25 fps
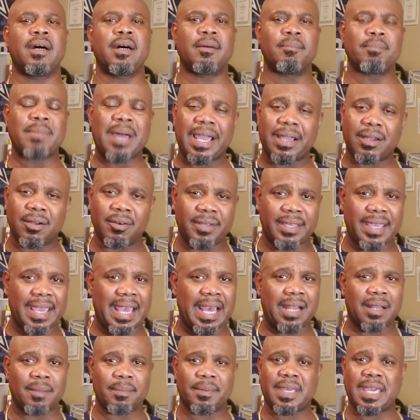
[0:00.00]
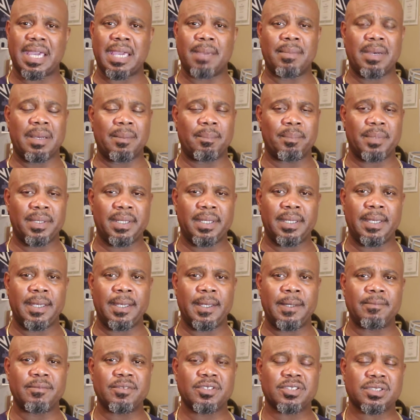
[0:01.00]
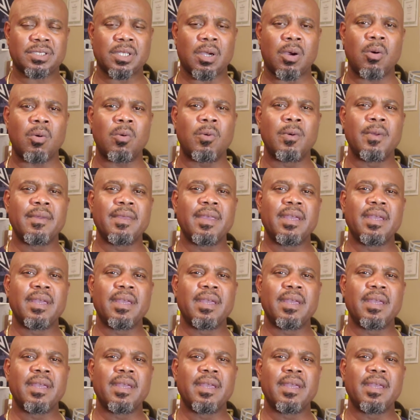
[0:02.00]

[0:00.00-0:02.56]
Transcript: Michael Gallup came up big. So